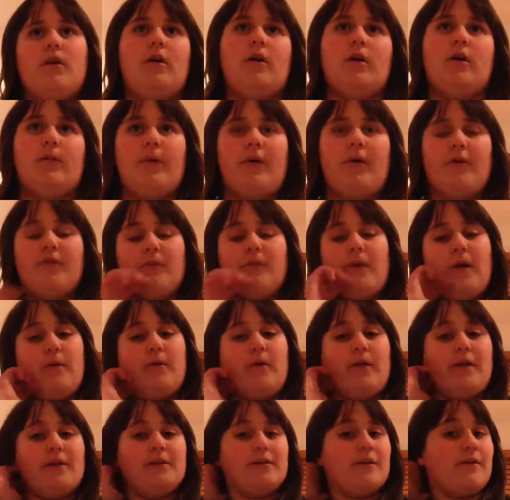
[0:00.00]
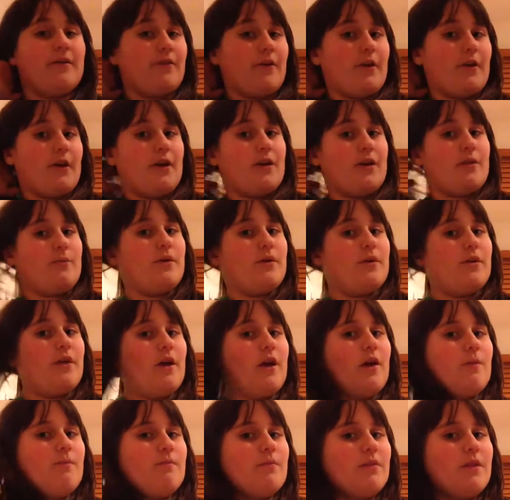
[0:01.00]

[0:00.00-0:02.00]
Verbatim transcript: A bunch of my relatives are going to be there.